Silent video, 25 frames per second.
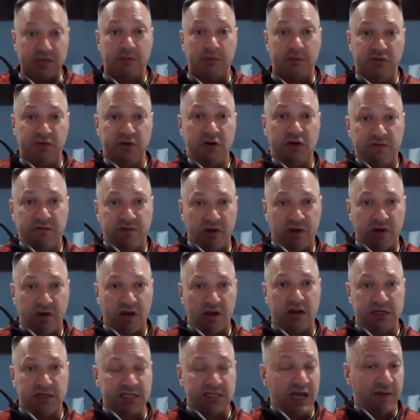of your
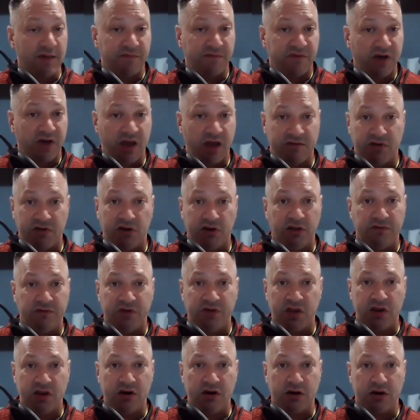top 5. I'd love to
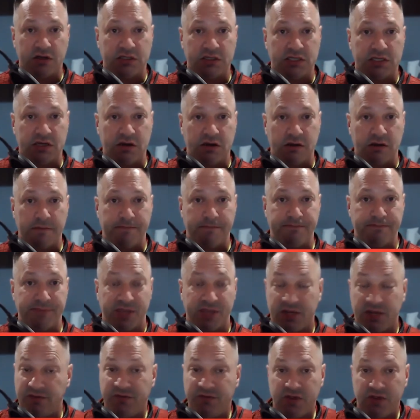hear it. And
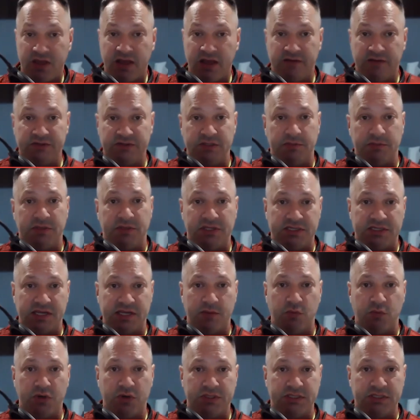if you have some of the
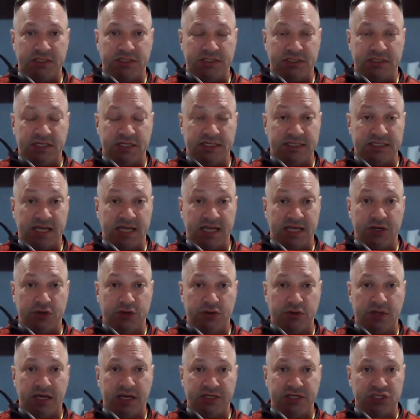same ones as I do,
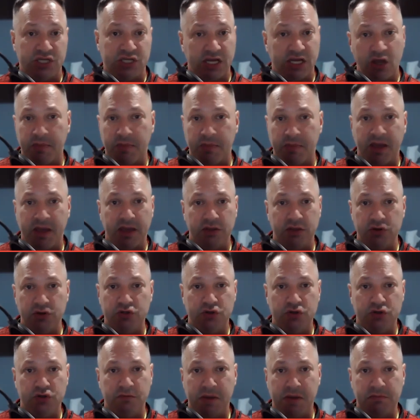guys, check out my
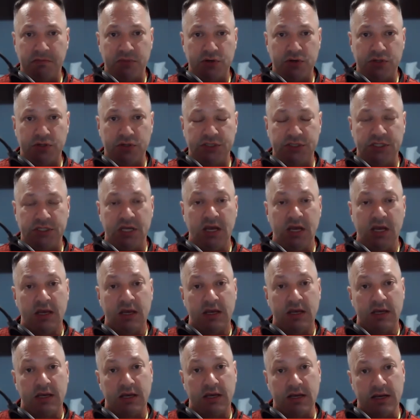YouTube members,
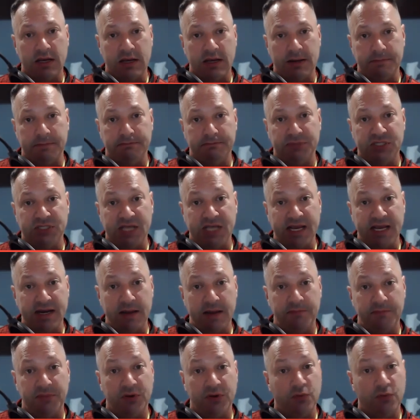sign
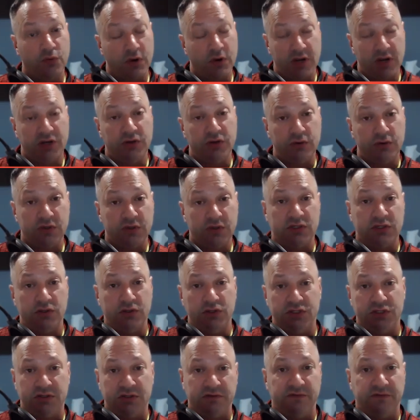up where I do
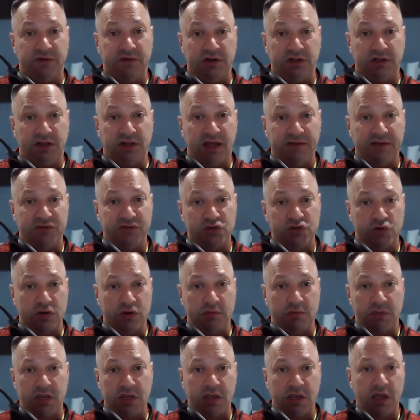exclusive live
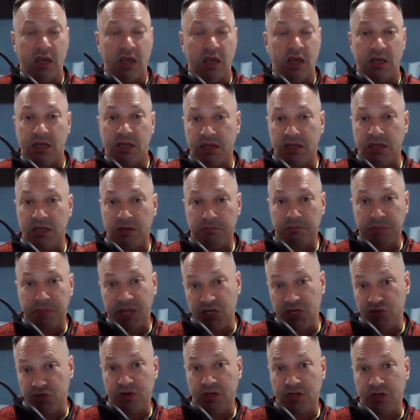streaming, and
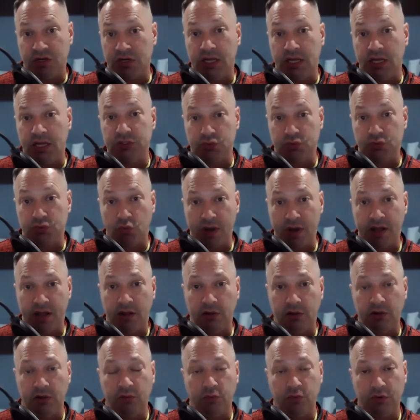Patreon as
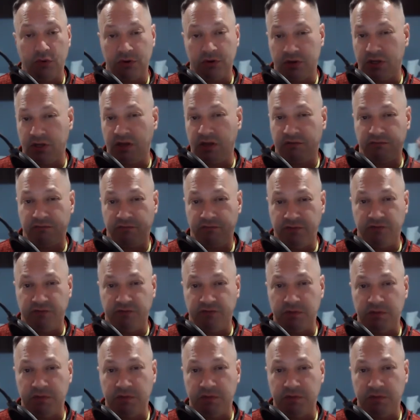well, where you got 50+